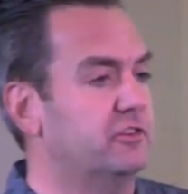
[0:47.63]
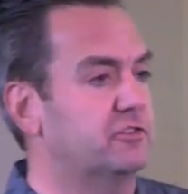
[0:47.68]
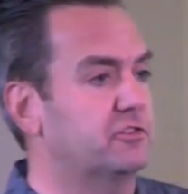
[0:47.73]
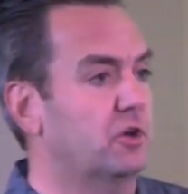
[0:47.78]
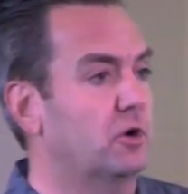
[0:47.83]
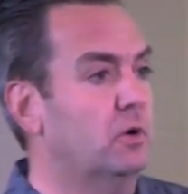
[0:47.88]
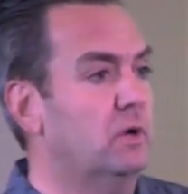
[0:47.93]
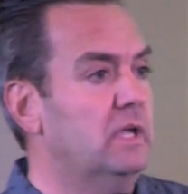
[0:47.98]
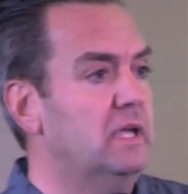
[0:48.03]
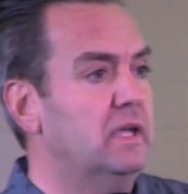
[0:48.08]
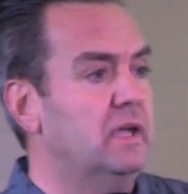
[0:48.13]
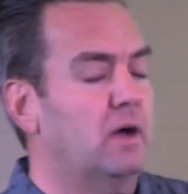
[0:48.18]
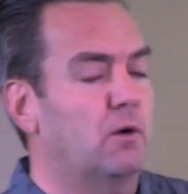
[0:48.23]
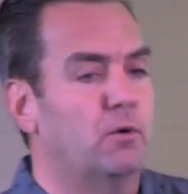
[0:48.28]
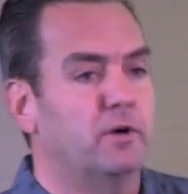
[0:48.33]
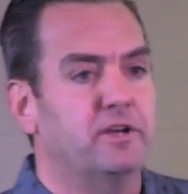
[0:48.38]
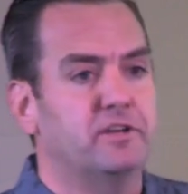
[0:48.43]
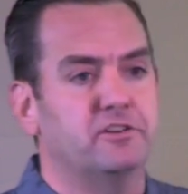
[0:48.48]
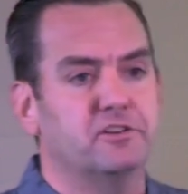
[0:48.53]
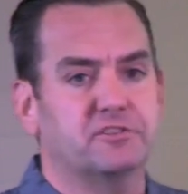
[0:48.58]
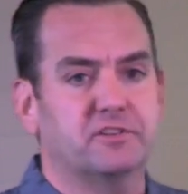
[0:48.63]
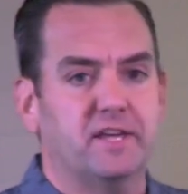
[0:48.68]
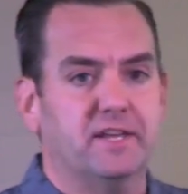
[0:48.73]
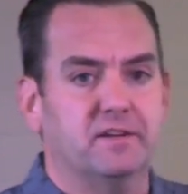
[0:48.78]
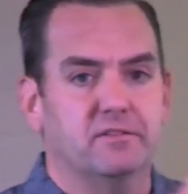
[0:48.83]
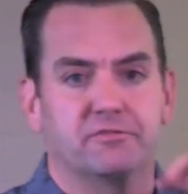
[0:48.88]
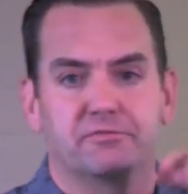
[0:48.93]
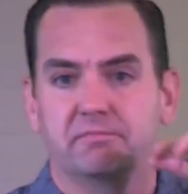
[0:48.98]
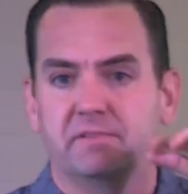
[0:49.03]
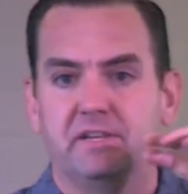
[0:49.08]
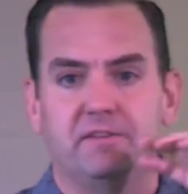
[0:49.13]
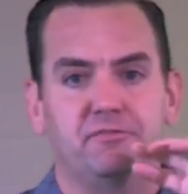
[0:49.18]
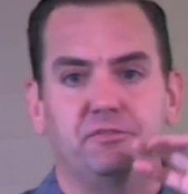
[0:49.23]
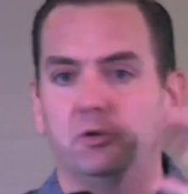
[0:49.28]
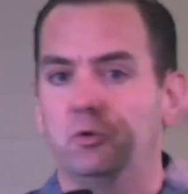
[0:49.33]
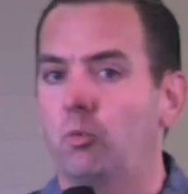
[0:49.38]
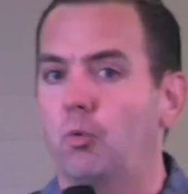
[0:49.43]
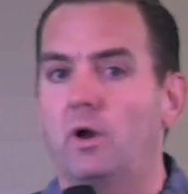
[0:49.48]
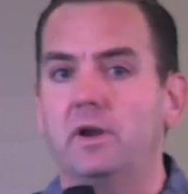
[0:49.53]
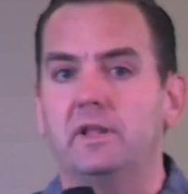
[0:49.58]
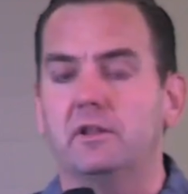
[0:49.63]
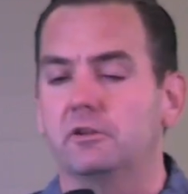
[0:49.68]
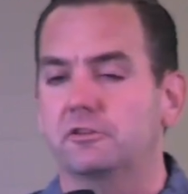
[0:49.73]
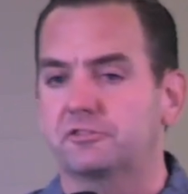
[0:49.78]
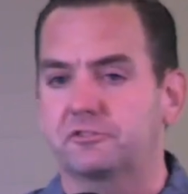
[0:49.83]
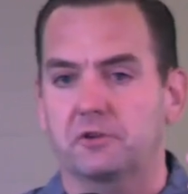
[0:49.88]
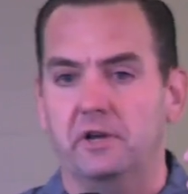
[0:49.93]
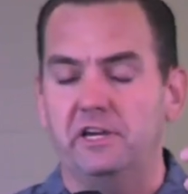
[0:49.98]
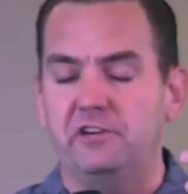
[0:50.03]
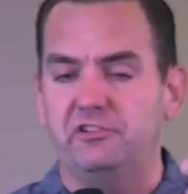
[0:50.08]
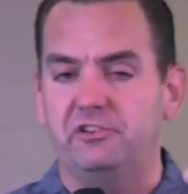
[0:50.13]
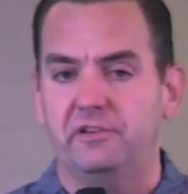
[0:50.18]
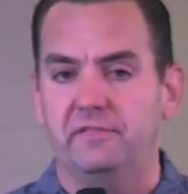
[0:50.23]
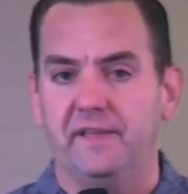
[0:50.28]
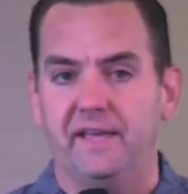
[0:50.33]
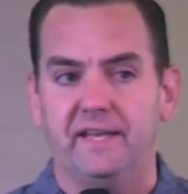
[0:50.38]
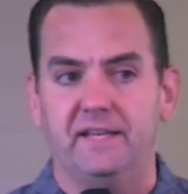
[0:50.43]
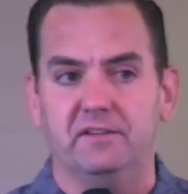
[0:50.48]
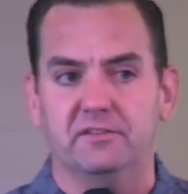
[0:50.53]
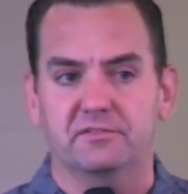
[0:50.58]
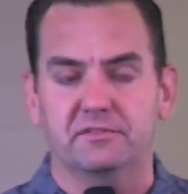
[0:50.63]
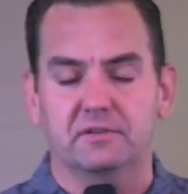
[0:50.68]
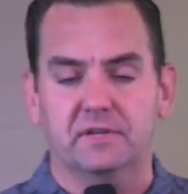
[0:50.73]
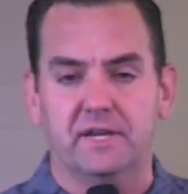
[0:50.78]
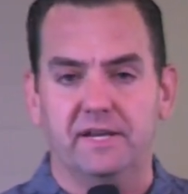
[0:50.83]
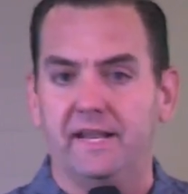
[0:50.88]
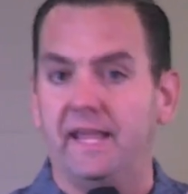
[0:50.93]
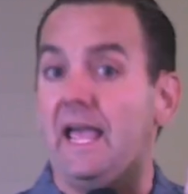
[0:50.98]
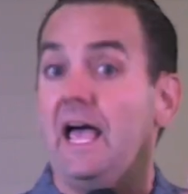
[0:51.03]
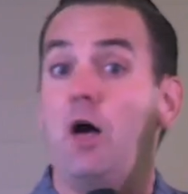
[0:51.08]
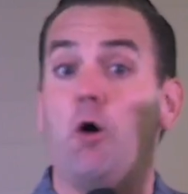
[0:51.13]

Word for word: And so I want to just kind of give you one illustration that has kind of